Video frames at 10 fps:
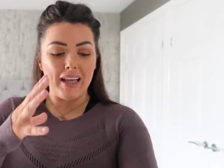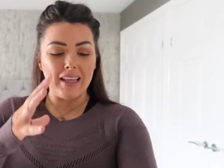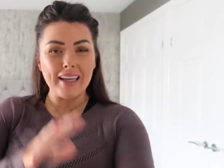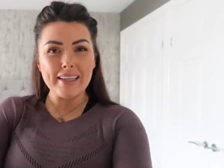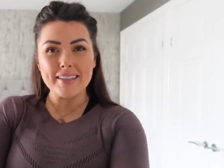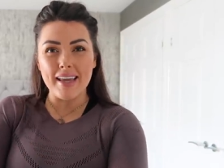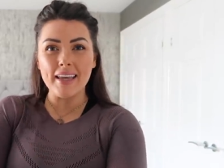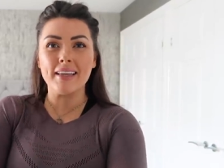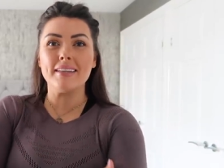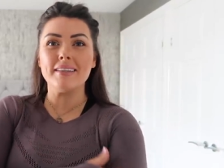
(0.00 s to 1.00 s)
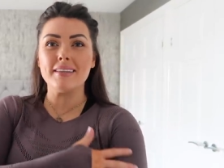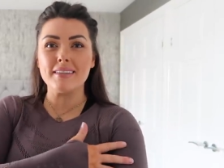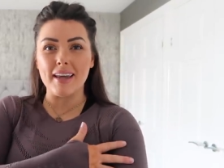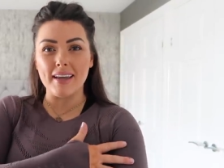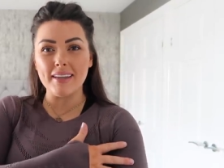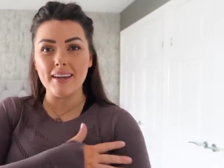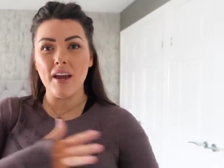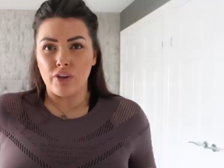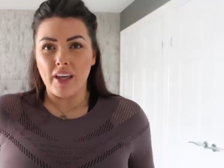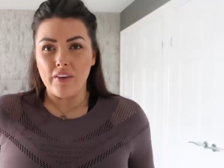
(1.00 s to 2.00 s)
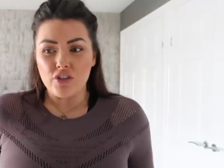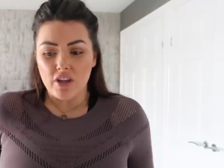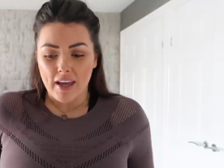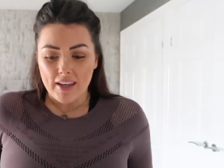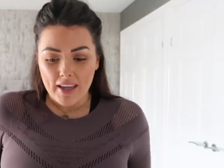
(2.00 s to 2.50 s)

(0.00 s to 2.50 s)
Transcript: like a second skin it really gives you that